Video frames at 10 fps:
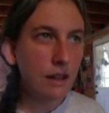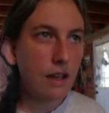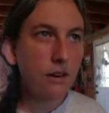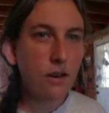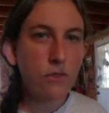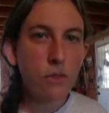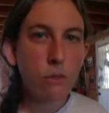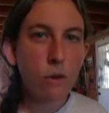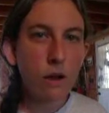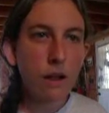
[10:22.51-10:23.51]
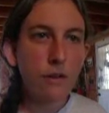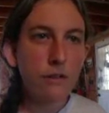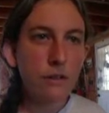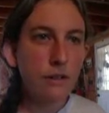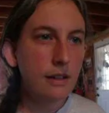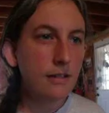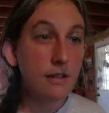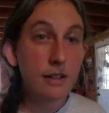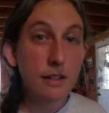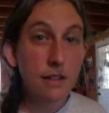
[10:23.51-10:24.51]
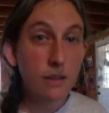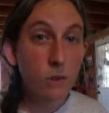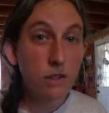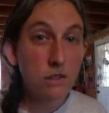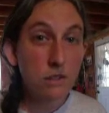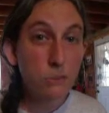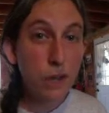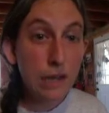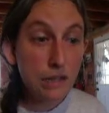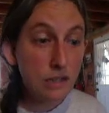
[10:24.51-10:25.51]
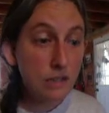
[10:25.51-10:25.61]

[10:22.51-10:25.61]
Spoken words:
I don't have to throw it out. It's not wasting space,